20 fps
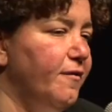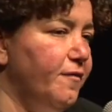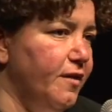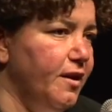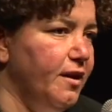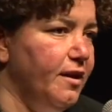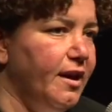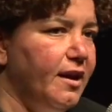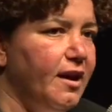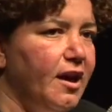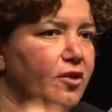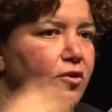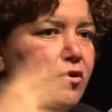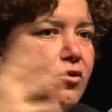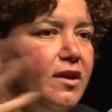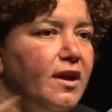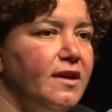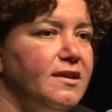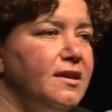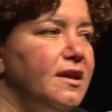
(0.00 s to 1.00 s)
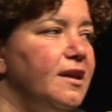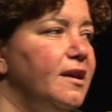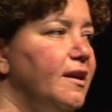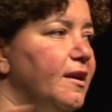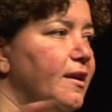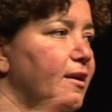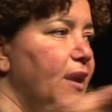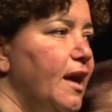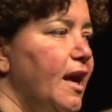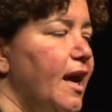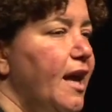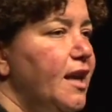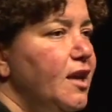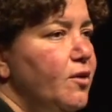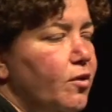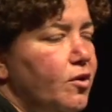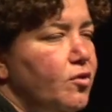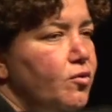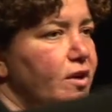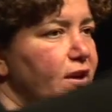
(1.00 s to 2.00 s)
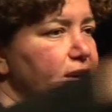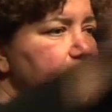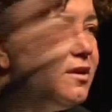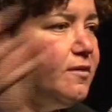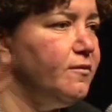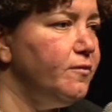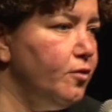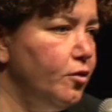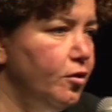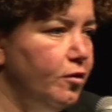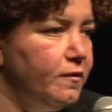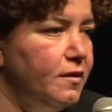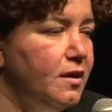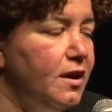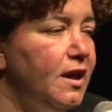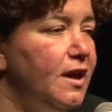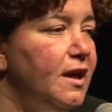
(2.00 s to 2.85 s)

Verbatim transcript: feel, and I know that anyone who gets involved,